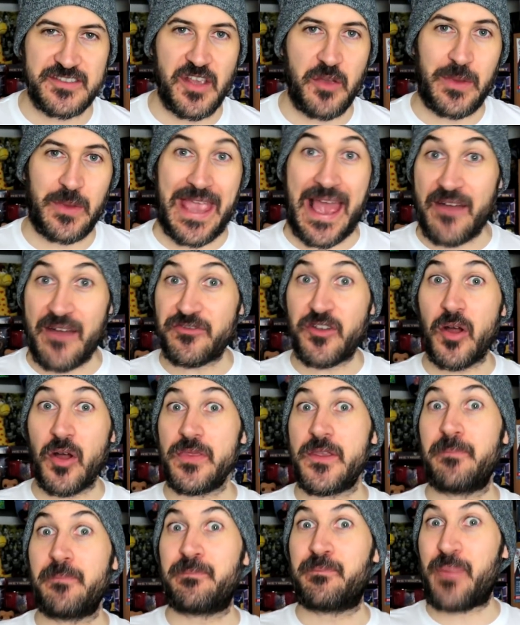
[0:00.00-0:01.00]
So we have
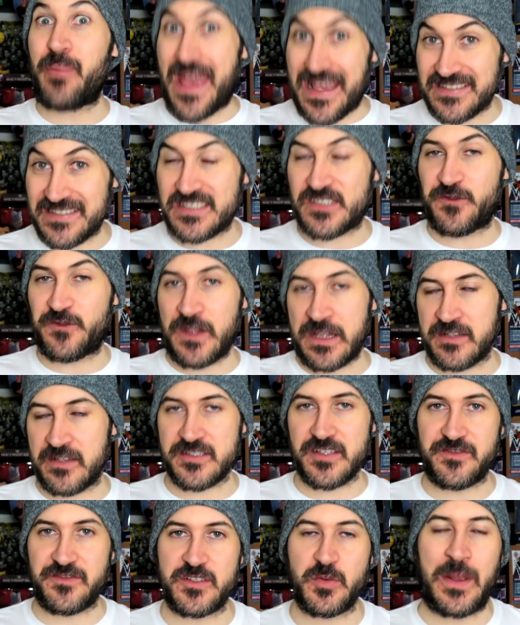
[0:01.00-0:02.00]
got the best
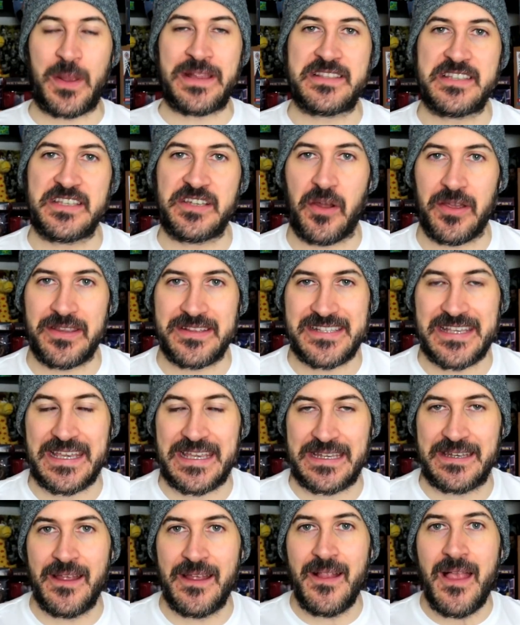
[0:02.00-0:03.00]
figures of
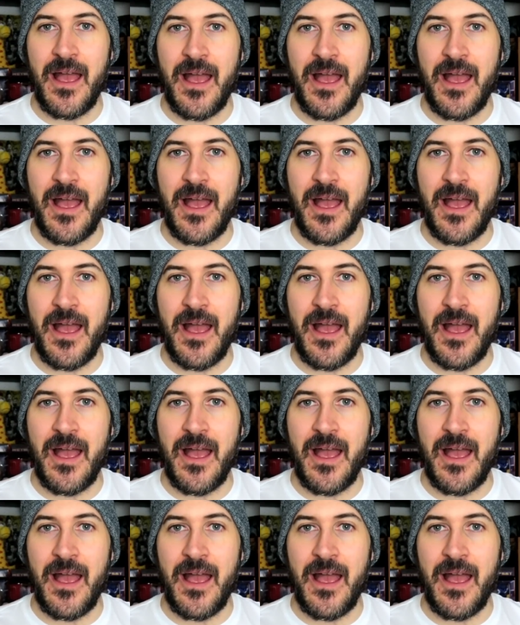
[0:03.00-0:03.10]
2019.